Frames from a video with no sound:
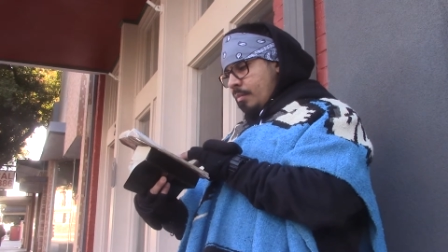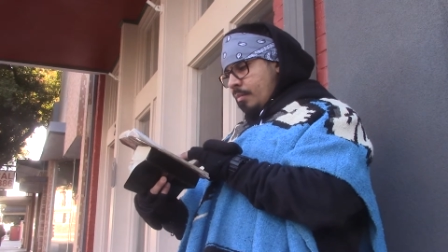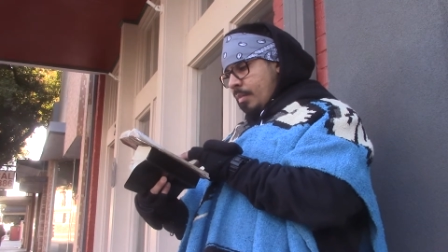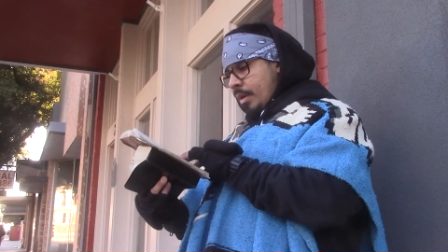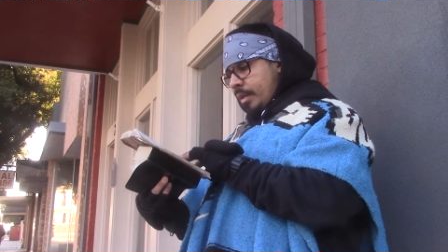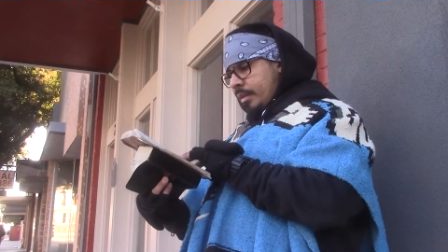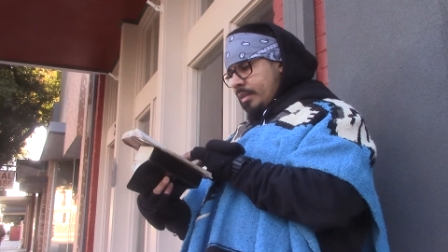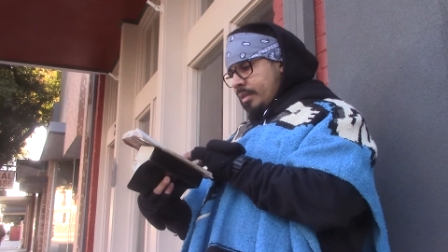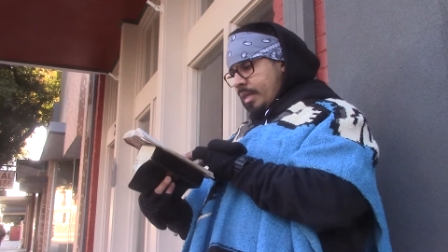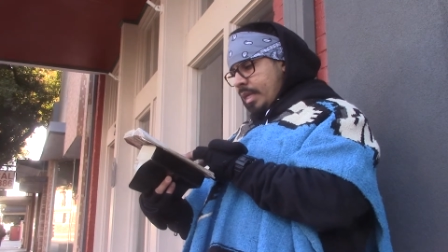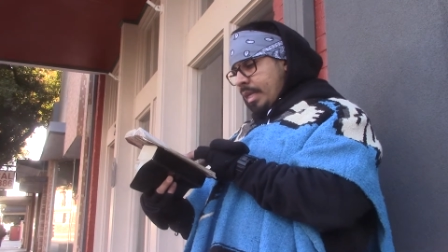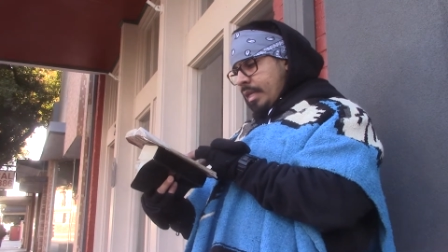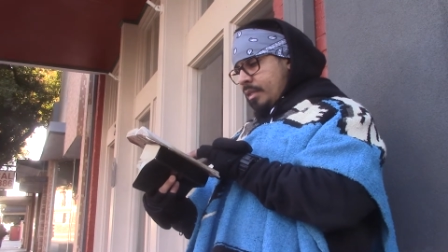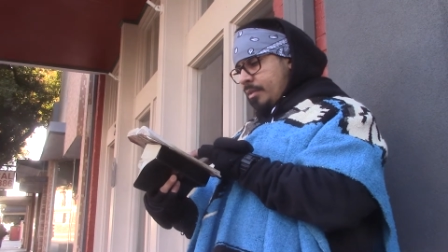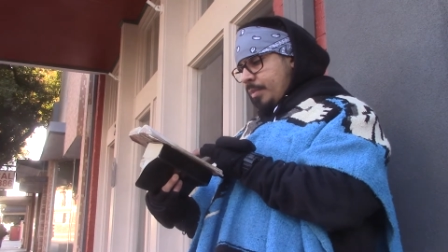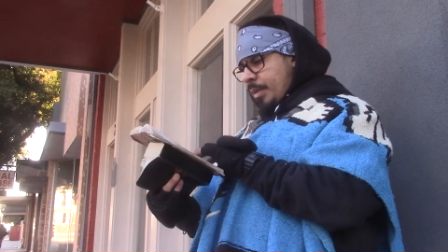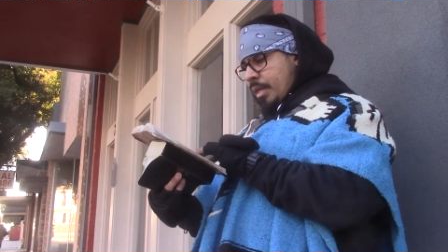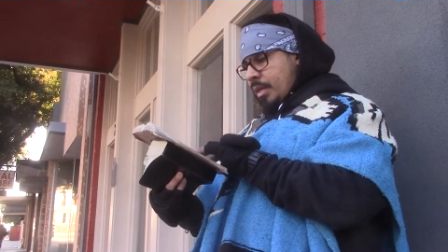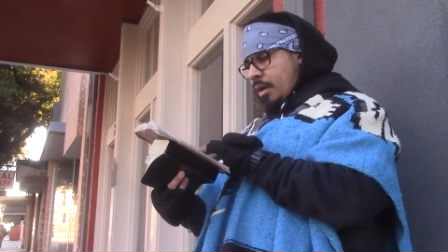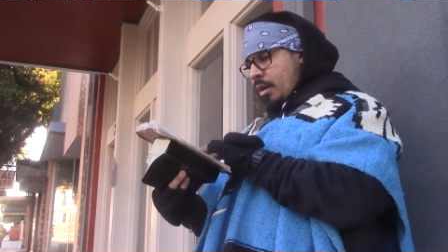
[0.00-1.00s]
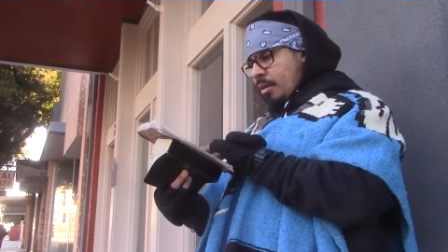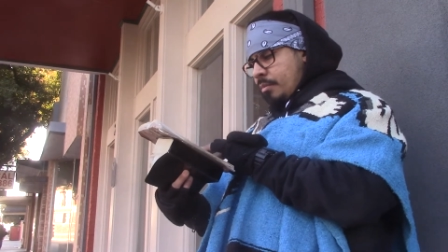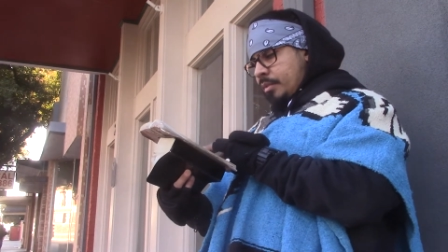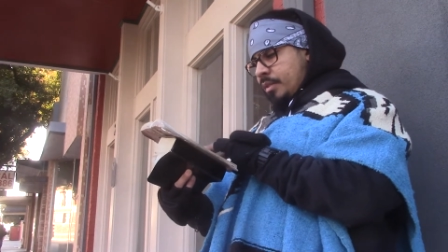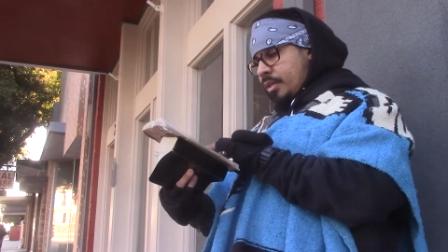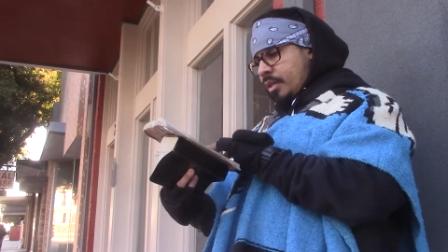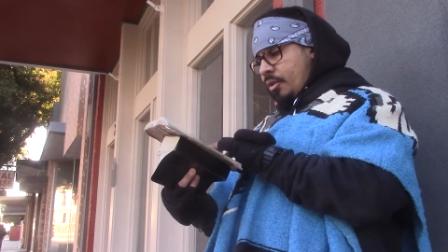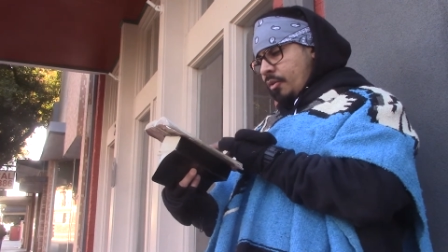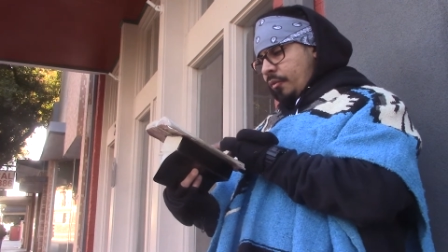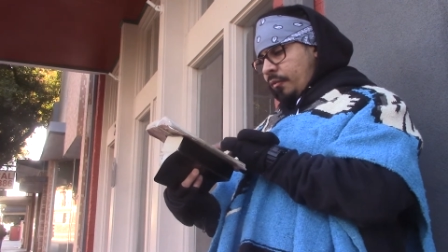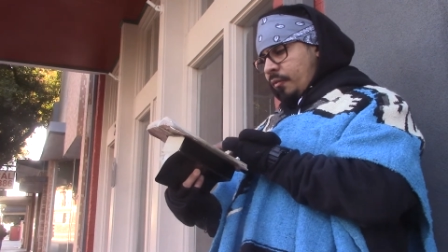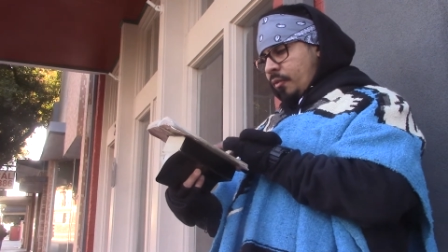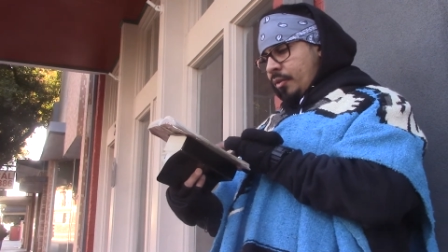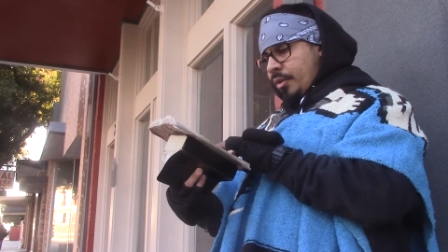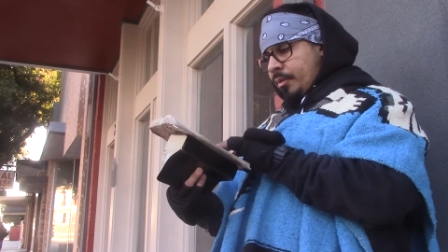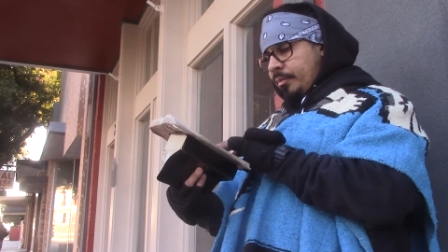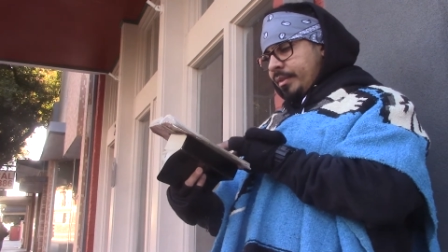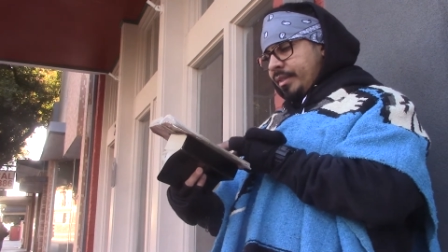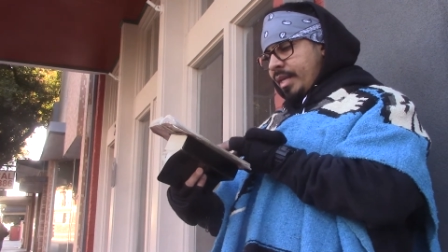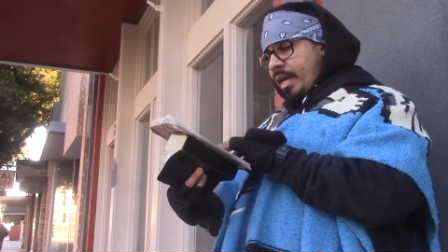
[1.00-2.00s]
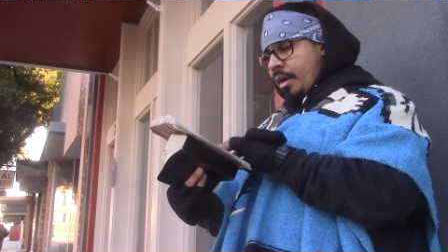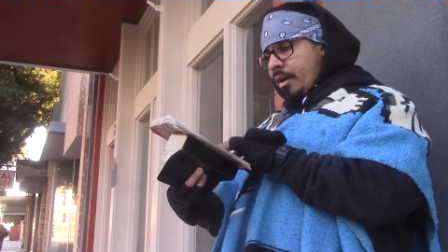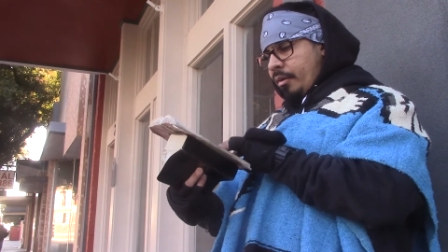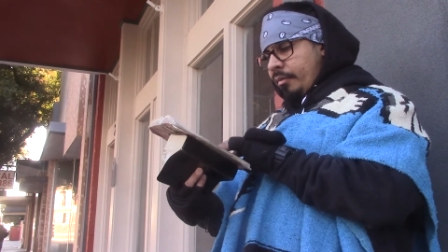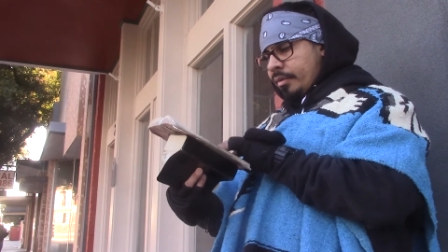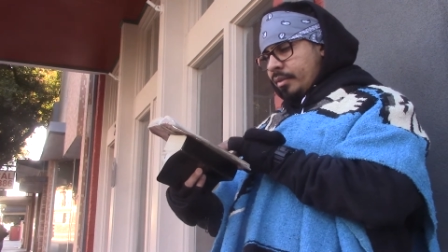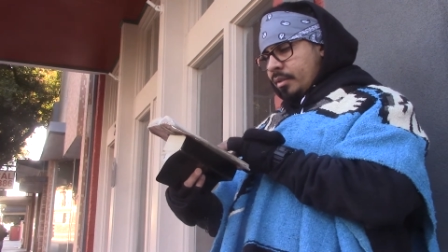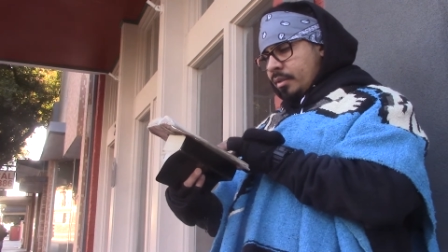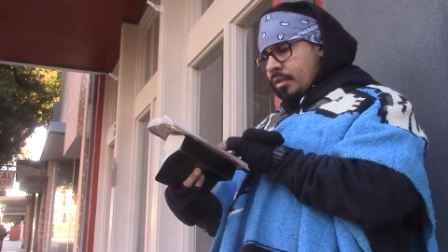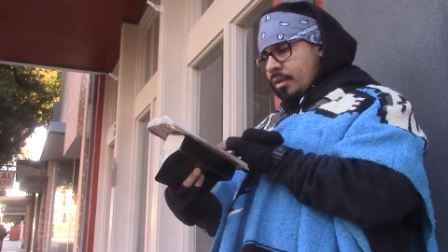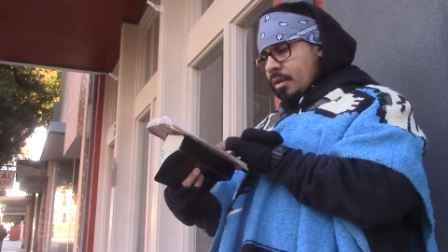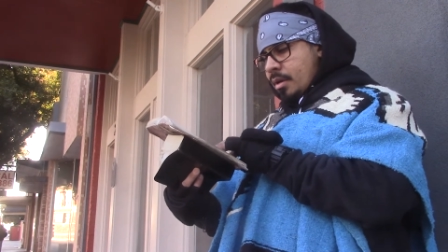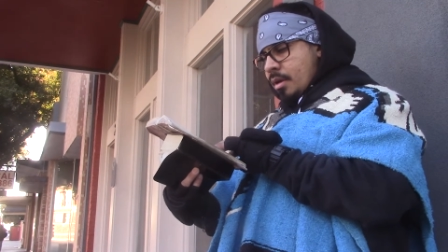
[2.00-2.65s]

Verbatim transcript: must needs become skillful themselves,